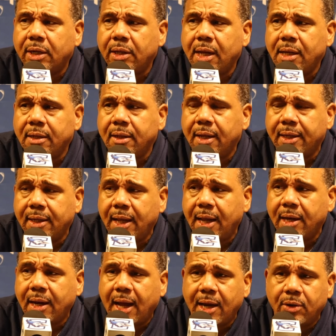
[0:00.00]
And
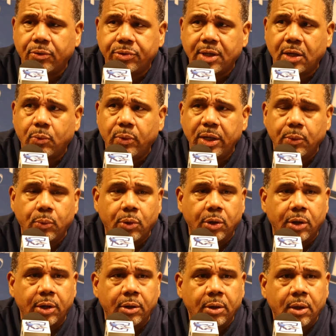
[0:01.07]
again, I don't think we
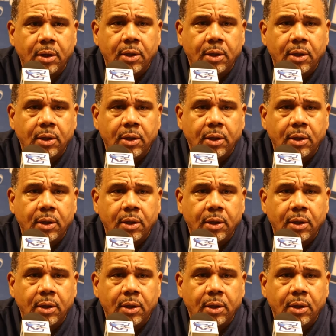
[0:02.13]
were